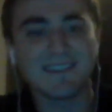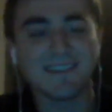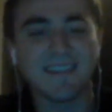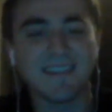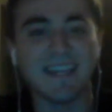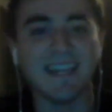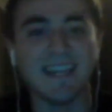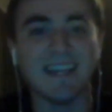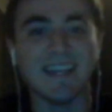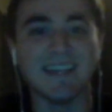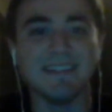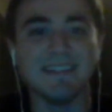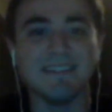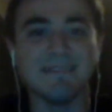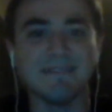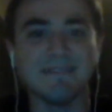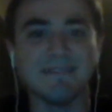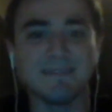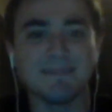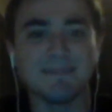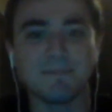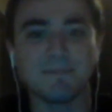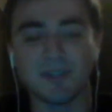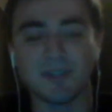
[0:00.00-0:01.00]
in
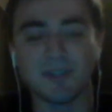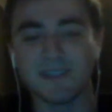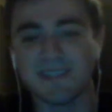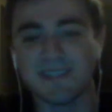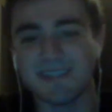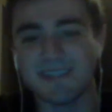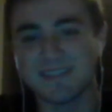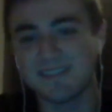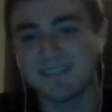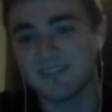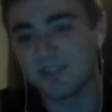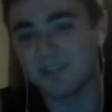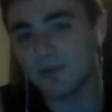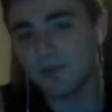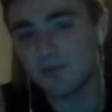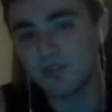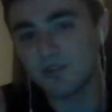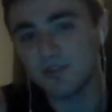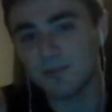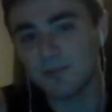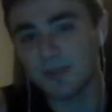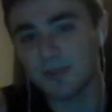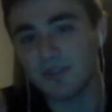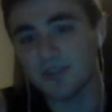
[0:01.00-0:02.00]
preseason, so it
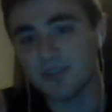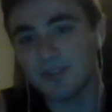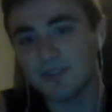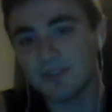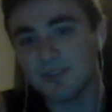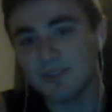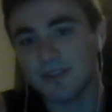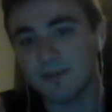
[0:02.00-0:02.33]
should be.